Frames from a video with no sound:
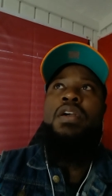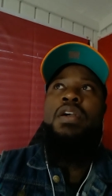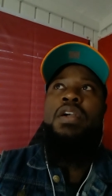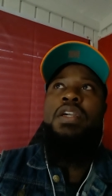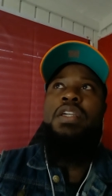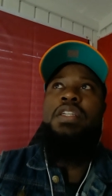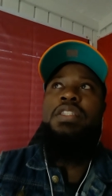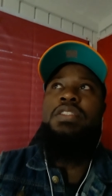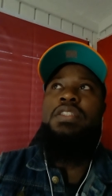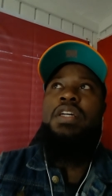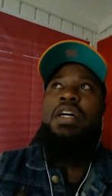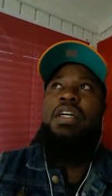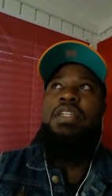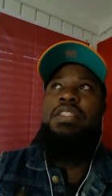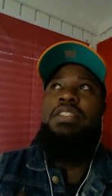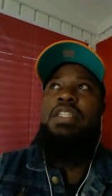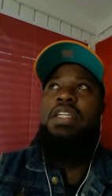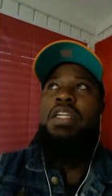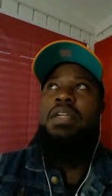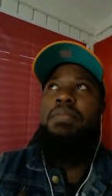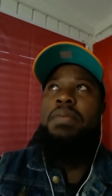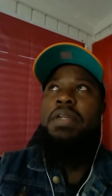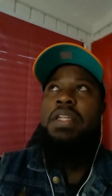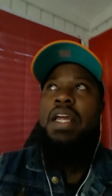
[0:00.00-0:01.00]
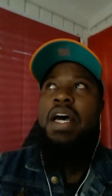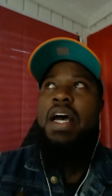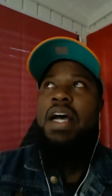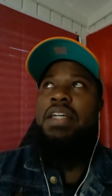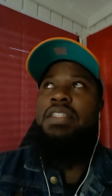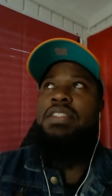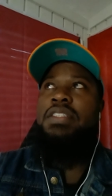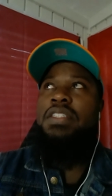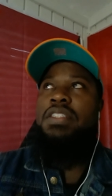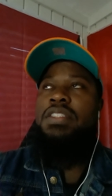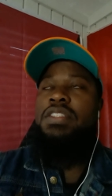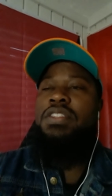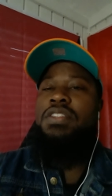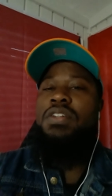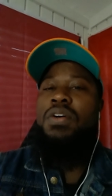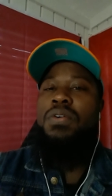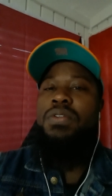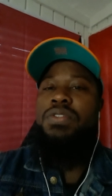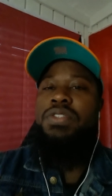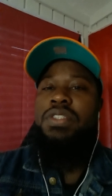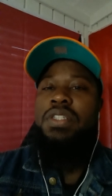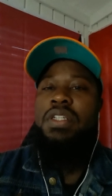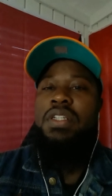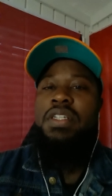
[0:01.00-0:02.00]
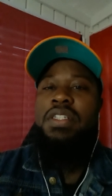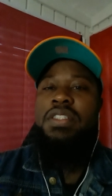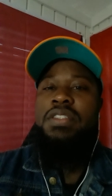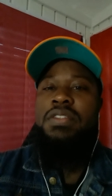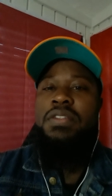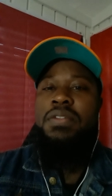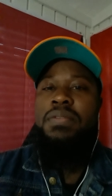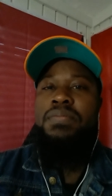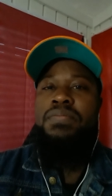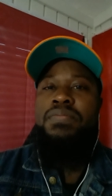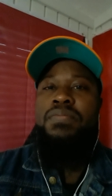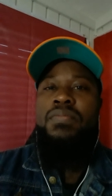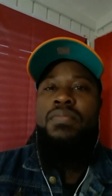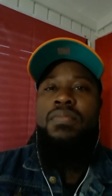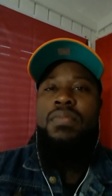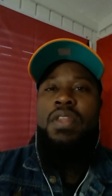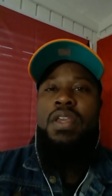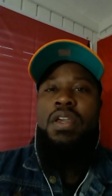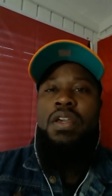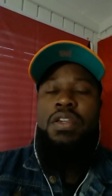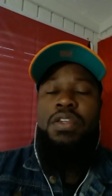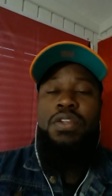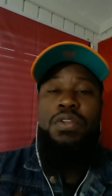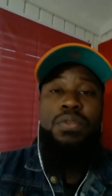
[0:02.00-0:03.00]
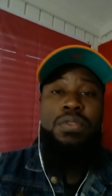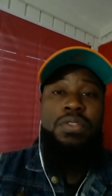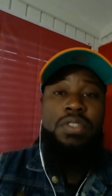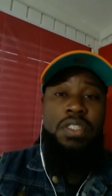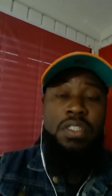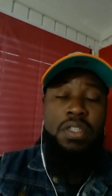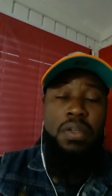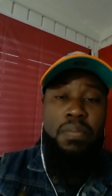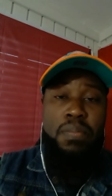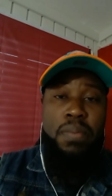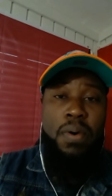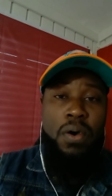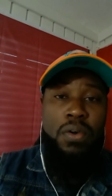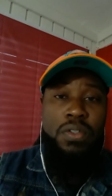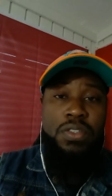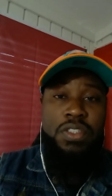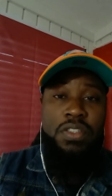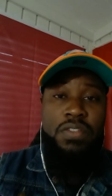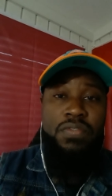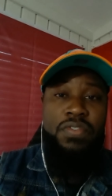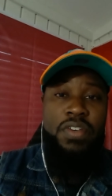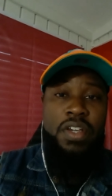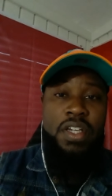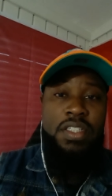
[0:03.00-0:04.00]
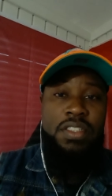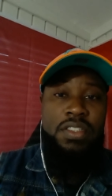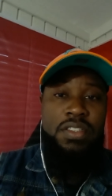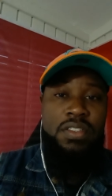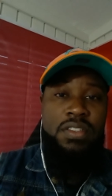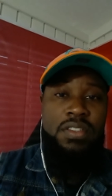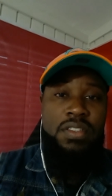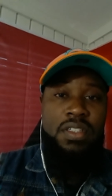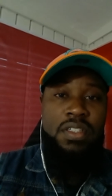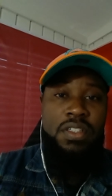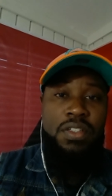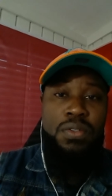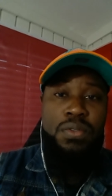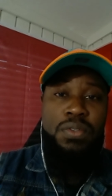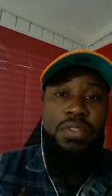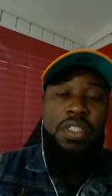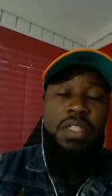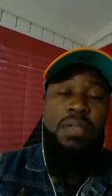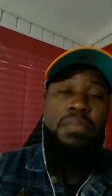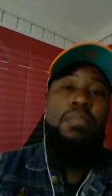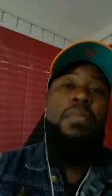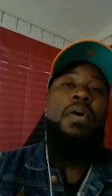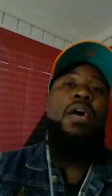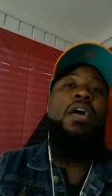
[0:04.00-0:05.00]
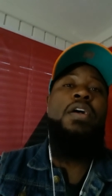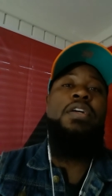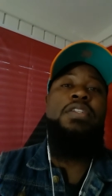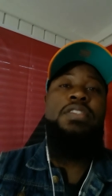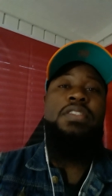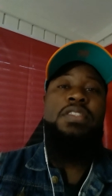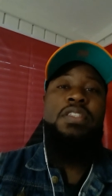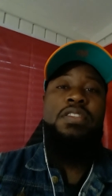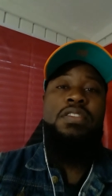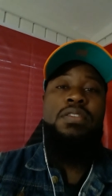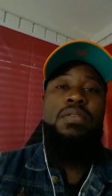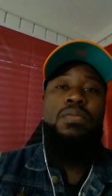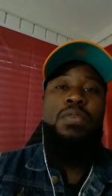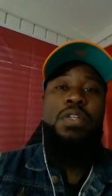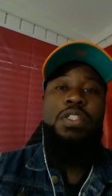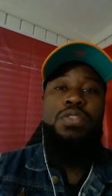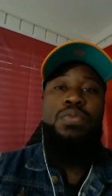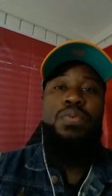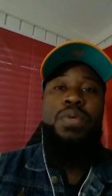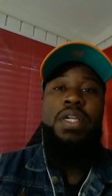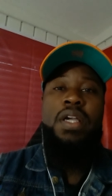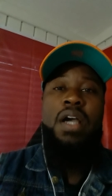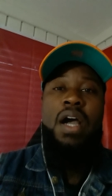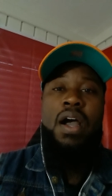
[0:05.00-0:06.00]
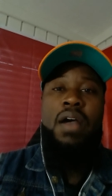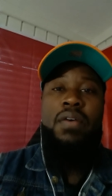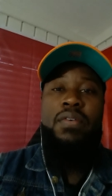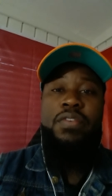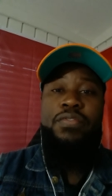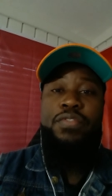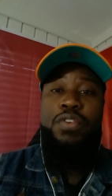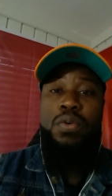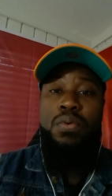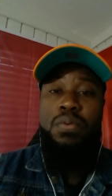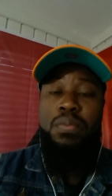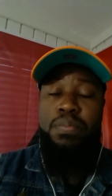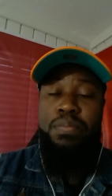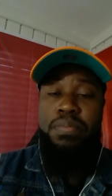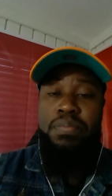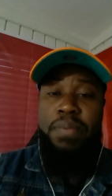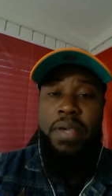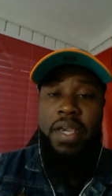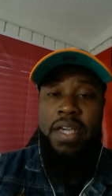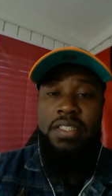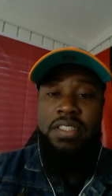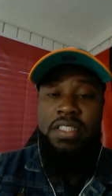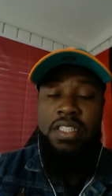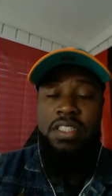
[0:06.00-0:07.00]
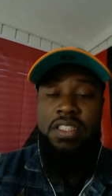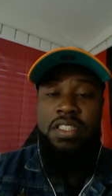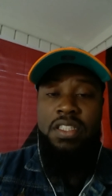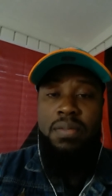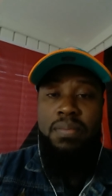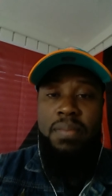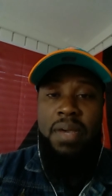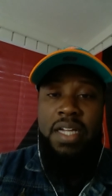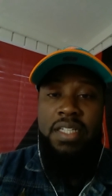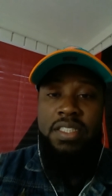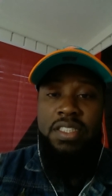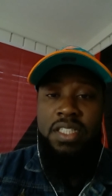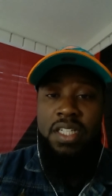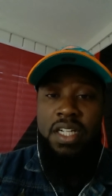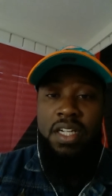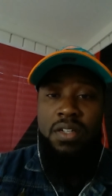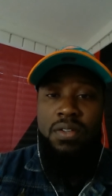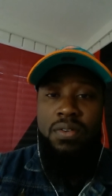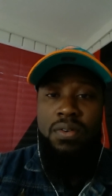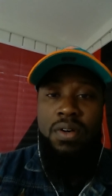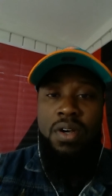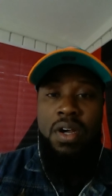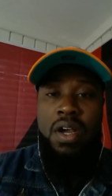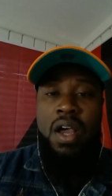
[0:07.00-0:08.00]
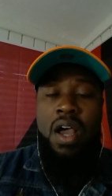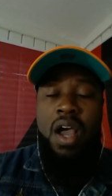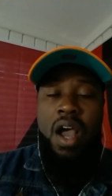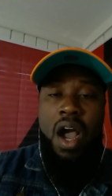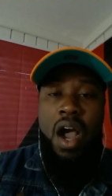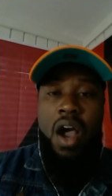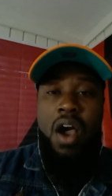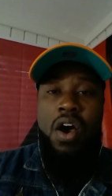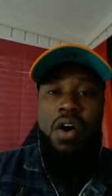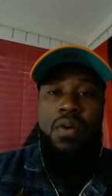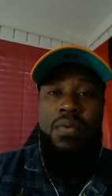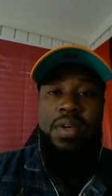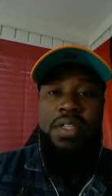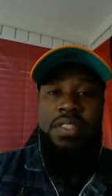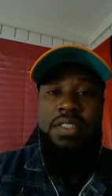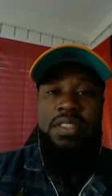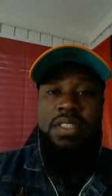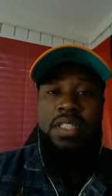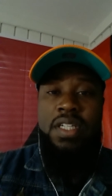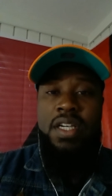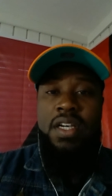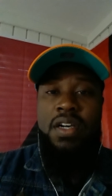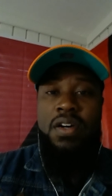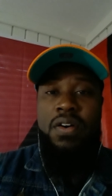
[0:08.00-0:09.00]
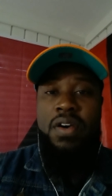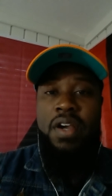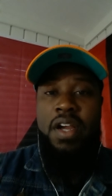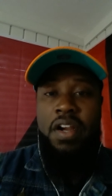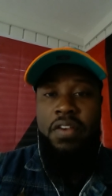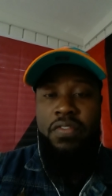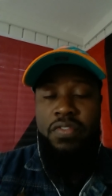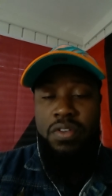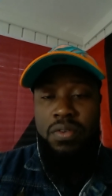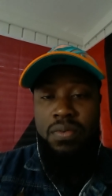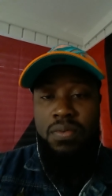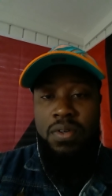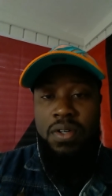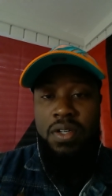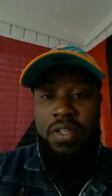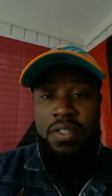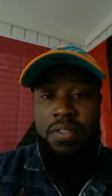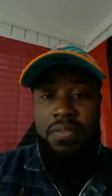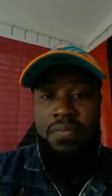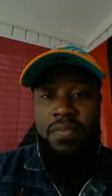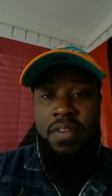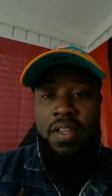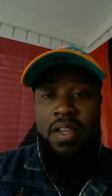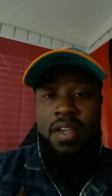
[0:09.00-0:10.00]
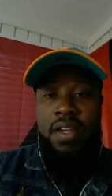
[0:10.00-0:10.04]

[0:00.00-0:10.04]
he's uh, demonizing socialism using the Bolsheviks, using Marxism, which we are. If you pay attention to my channel, I always tell everyone